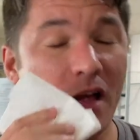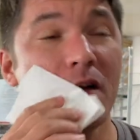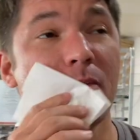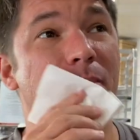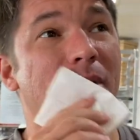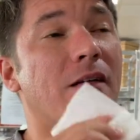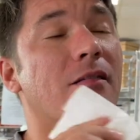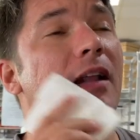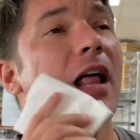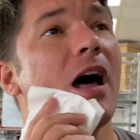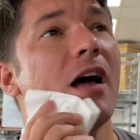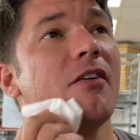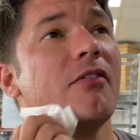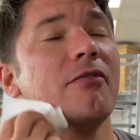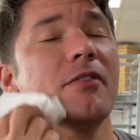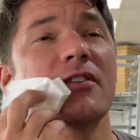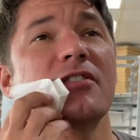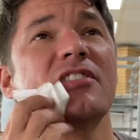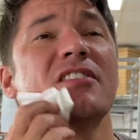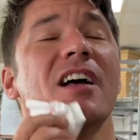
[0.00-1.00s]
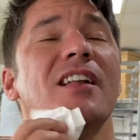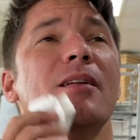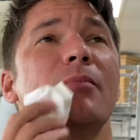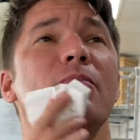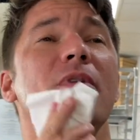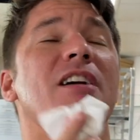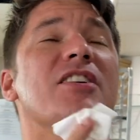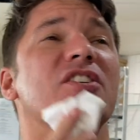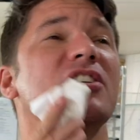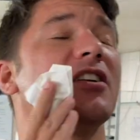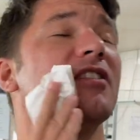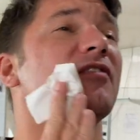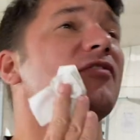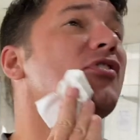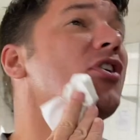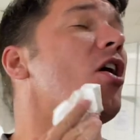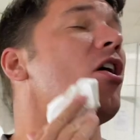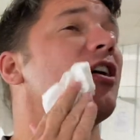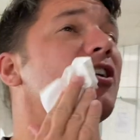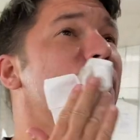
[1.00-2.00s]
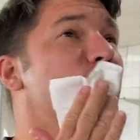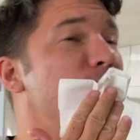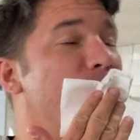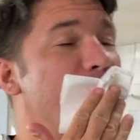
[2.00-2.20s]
My life and the celebration of Josh.